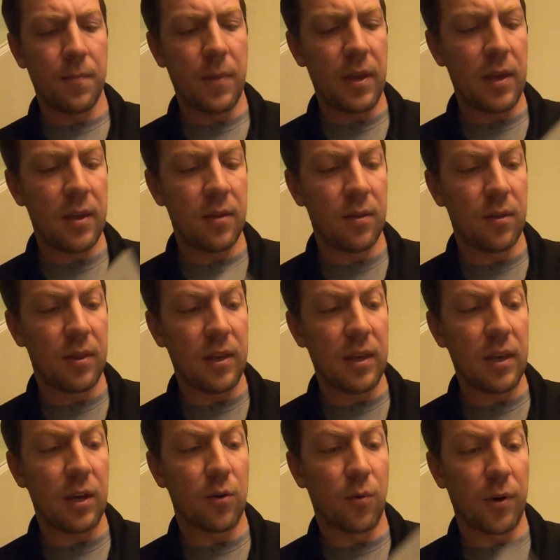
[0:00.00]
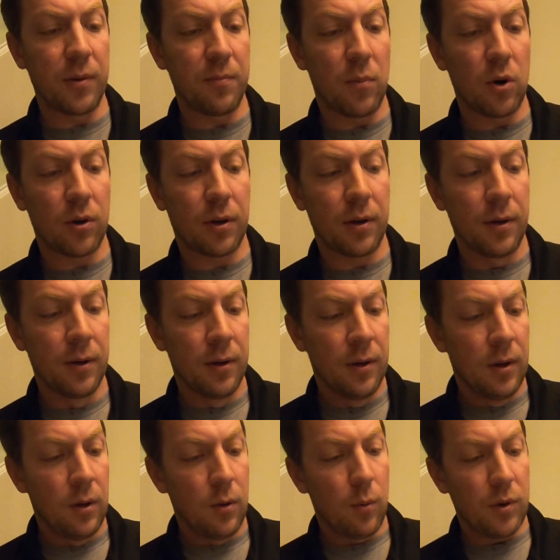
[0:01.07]
in the Green Book,
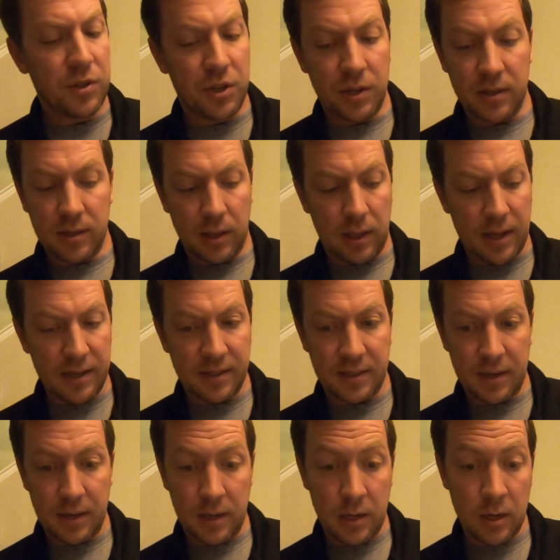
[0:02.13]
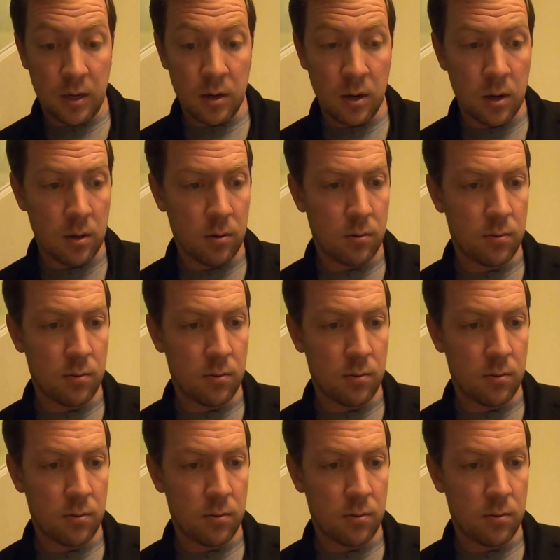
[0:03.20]
which is lesson